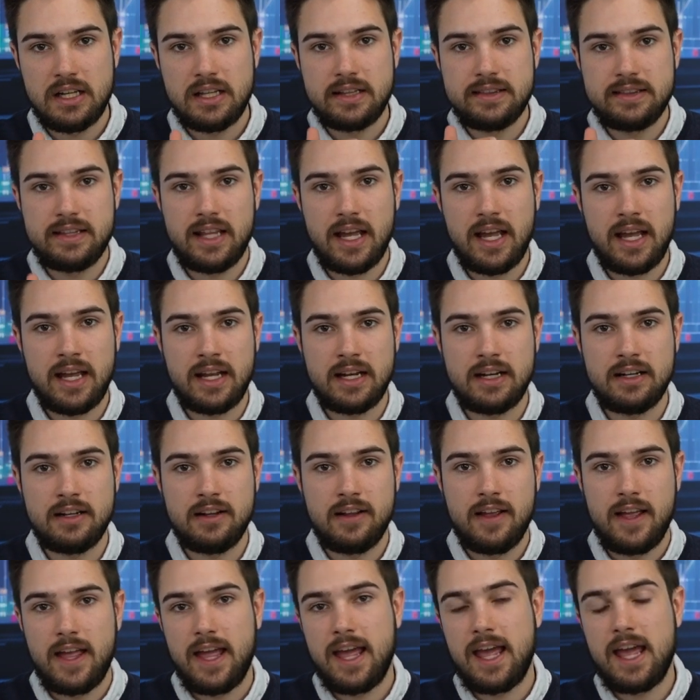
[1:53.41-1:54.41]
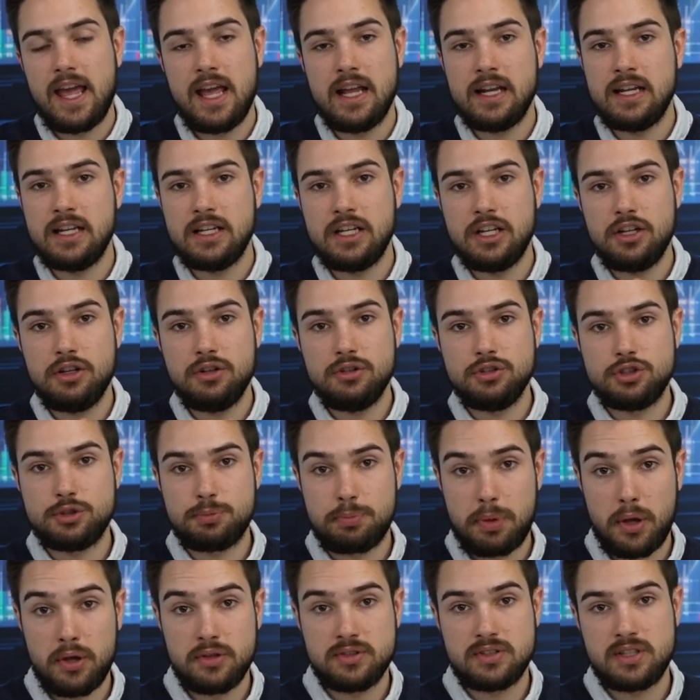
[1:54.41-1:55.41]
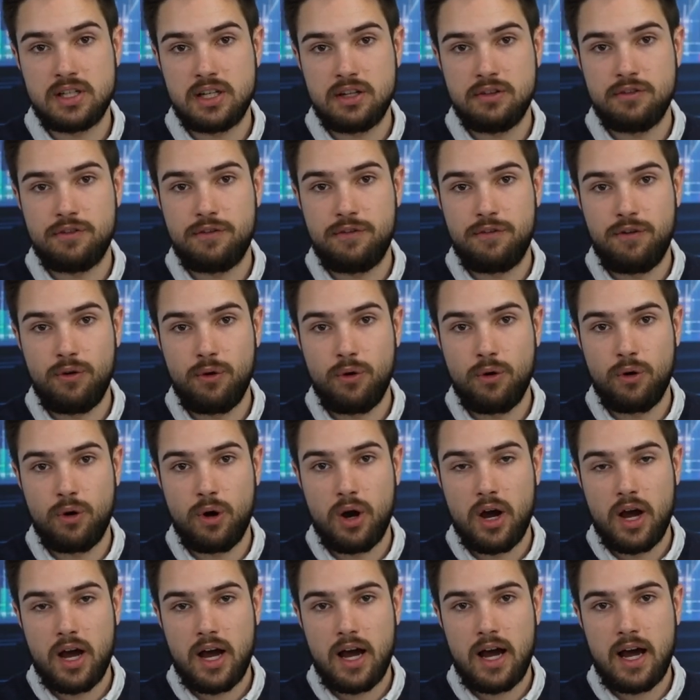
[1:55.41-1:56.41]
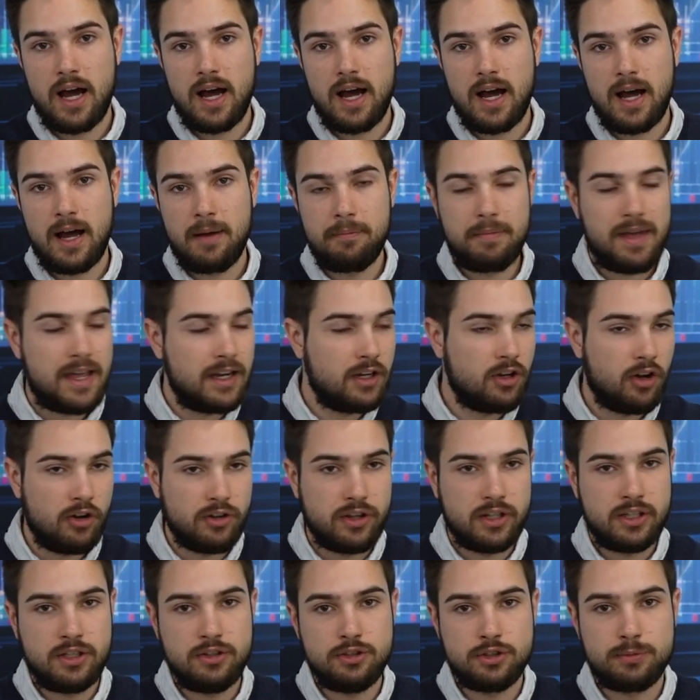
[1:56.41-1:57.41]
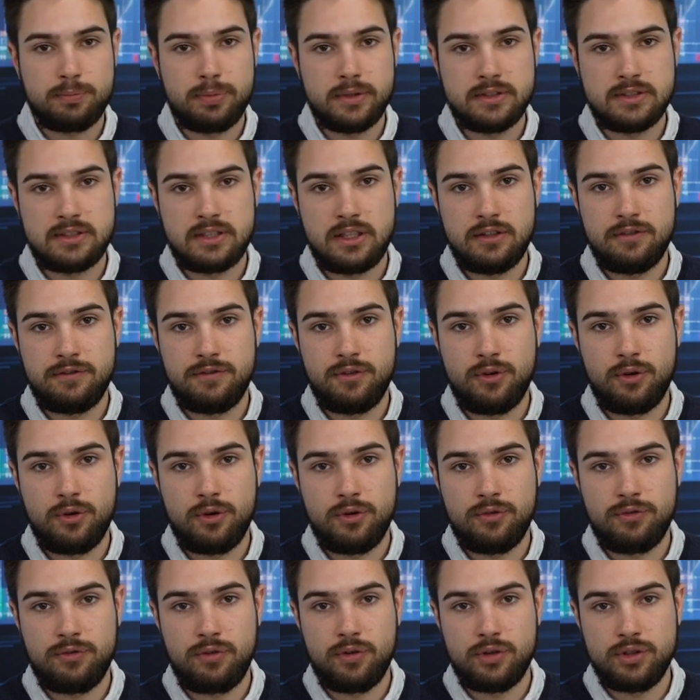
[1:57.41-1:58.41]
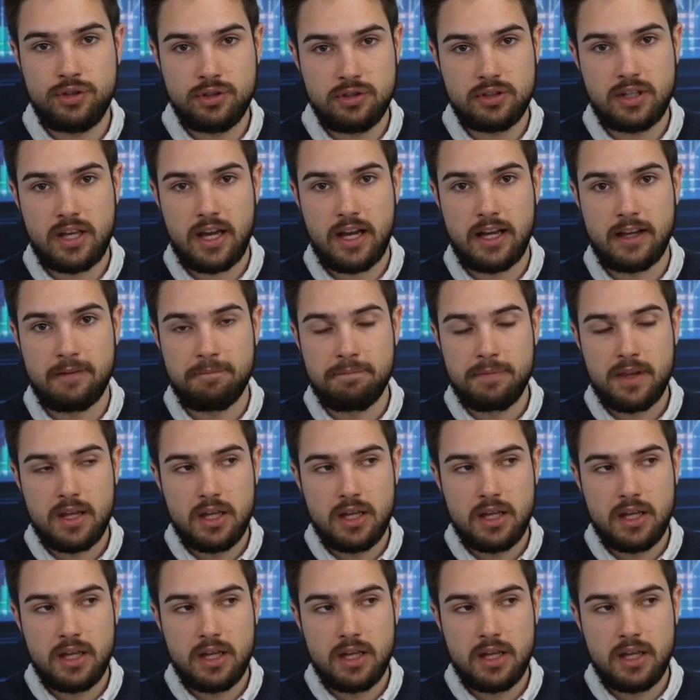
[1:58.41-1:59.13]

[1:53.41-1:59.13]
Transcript: than any news positive for any other news positive for UK.